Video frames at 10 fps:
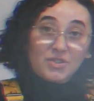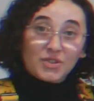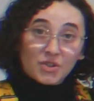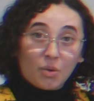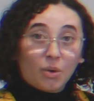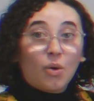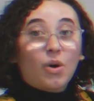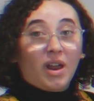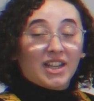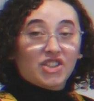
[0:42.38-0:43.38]
school or
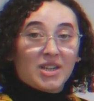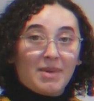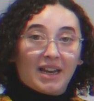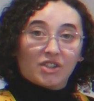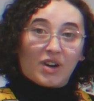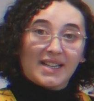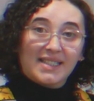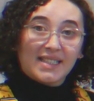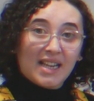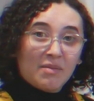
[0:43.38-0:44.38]
college email
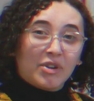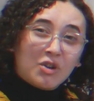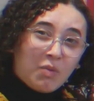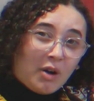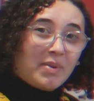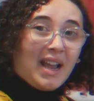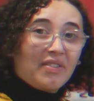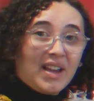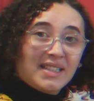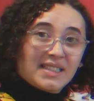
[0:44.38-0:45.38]
address, but you won't be at
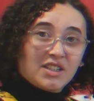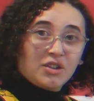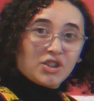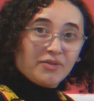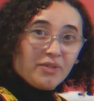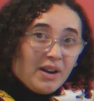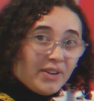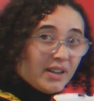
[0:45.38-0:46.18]
that institution forever.